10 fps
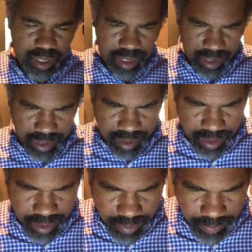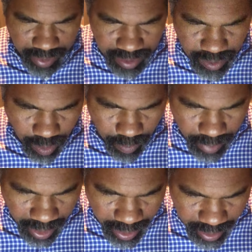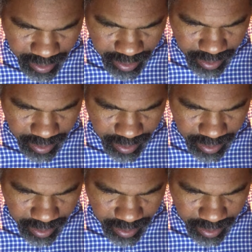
And based on my